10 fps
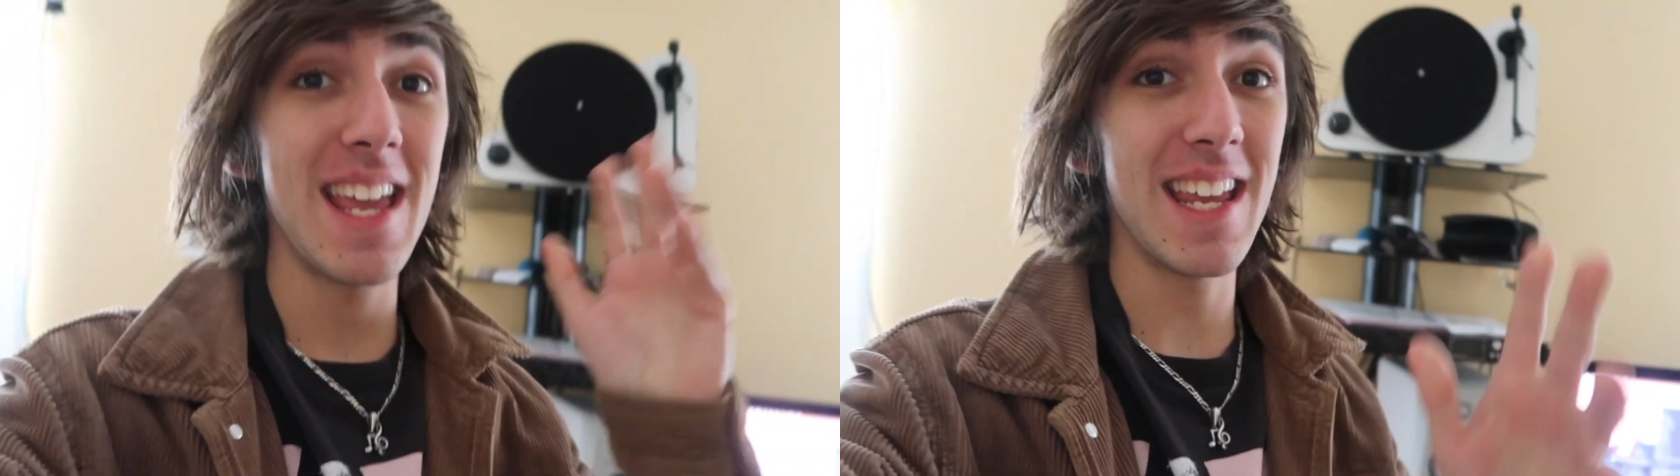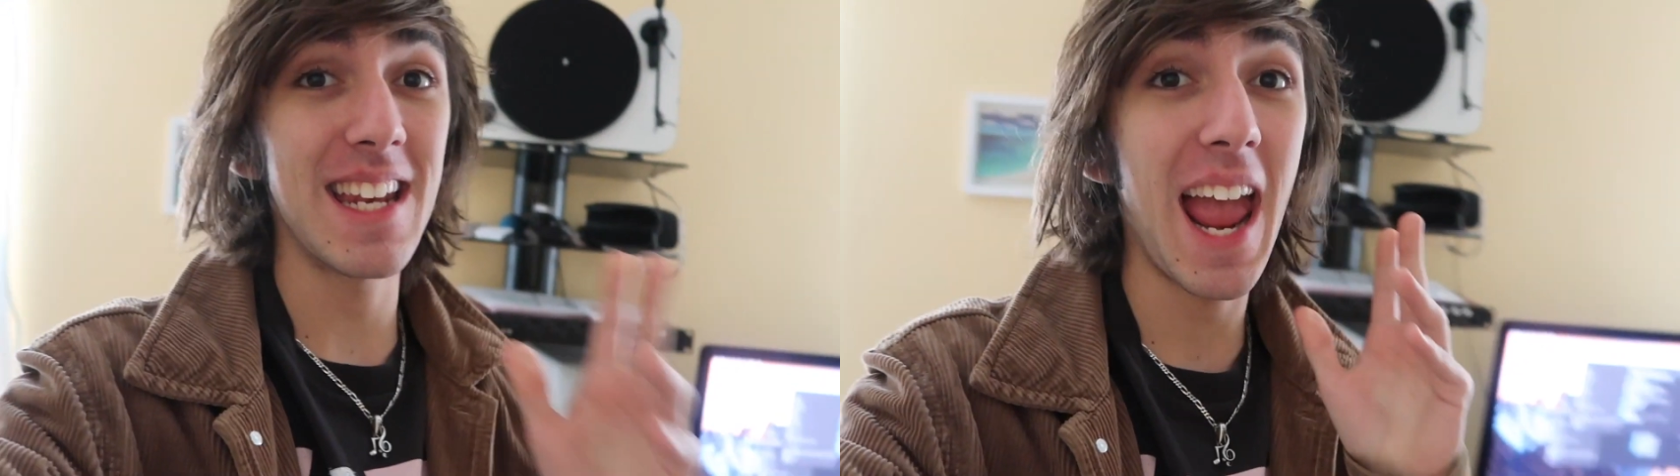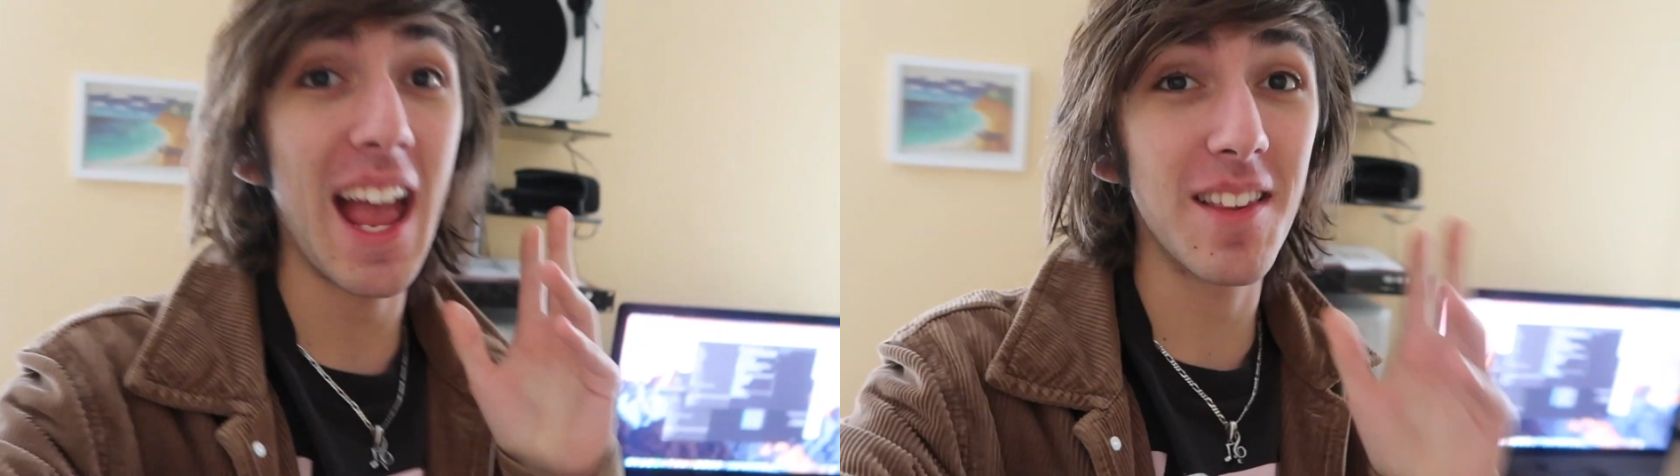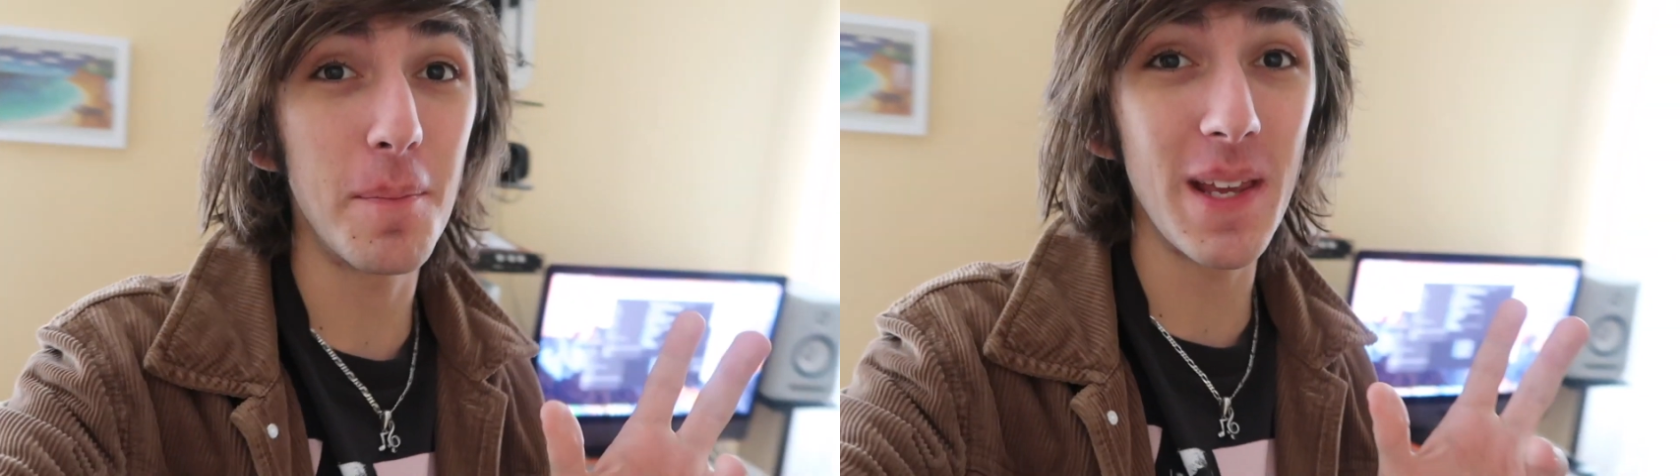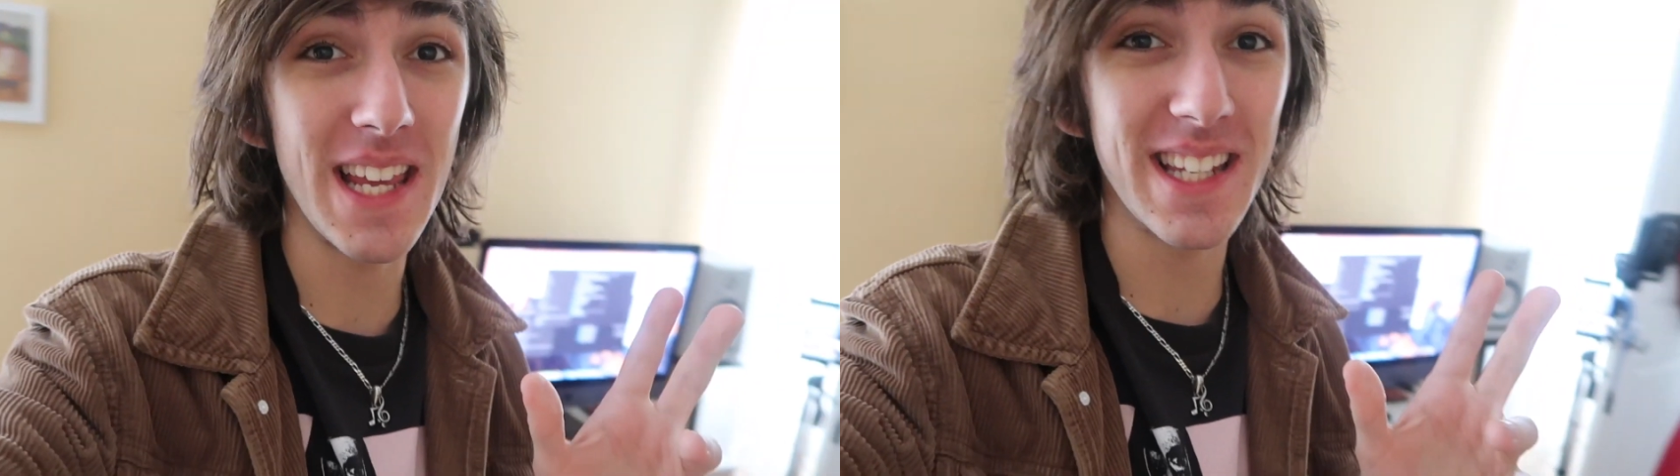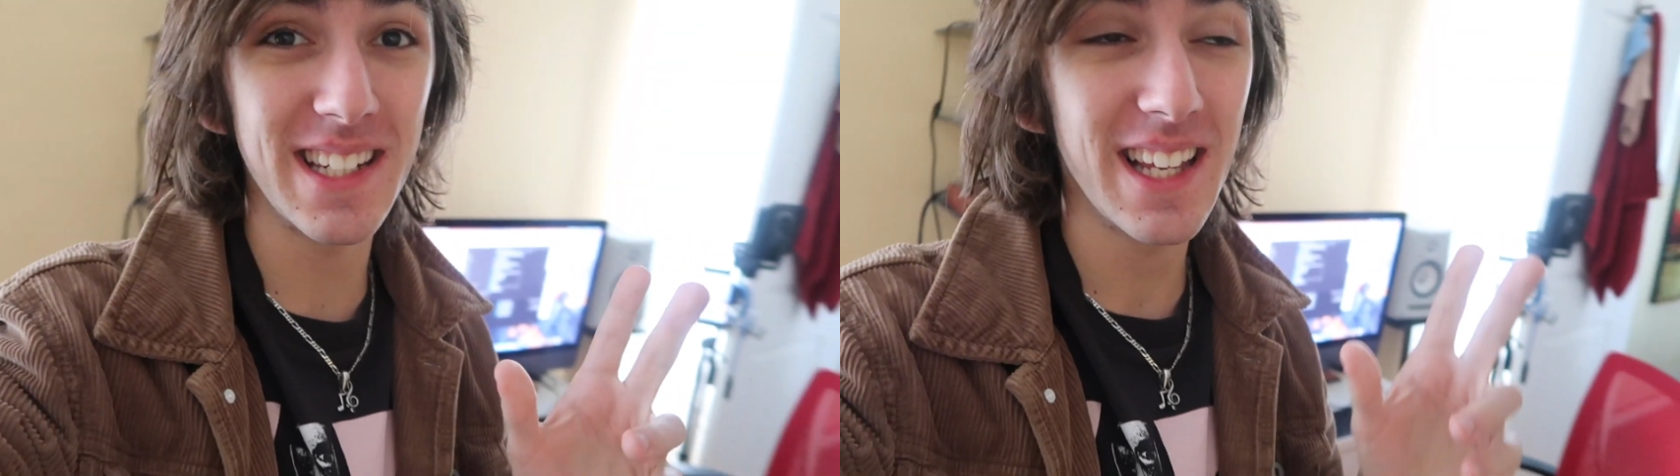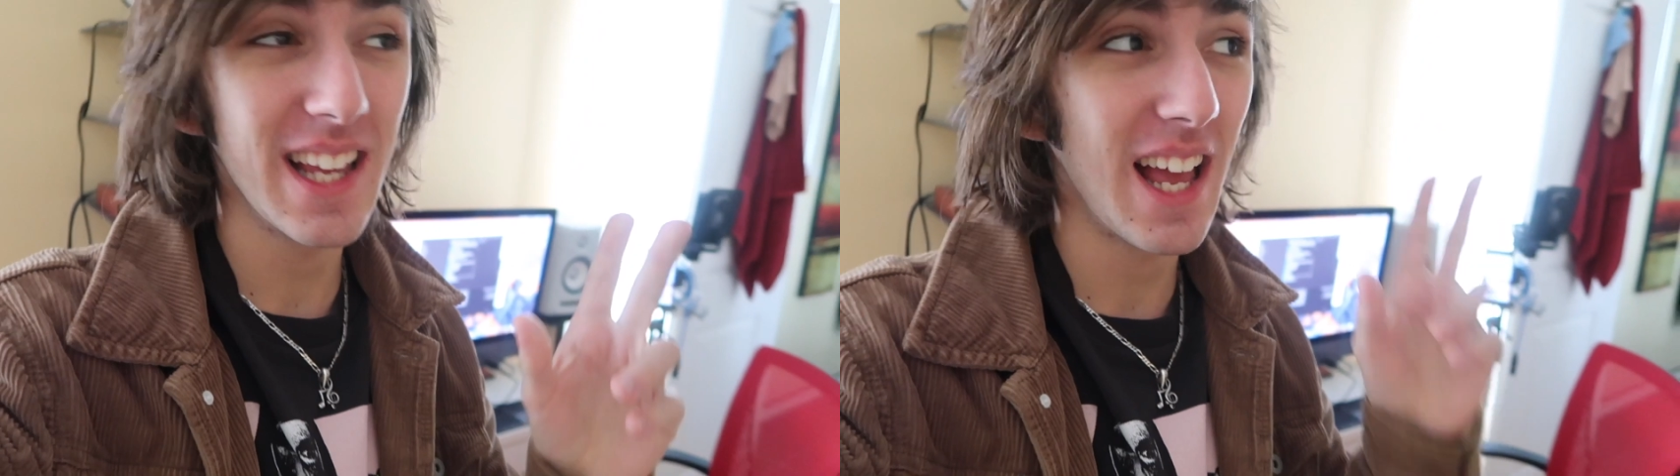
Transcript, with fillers: It has been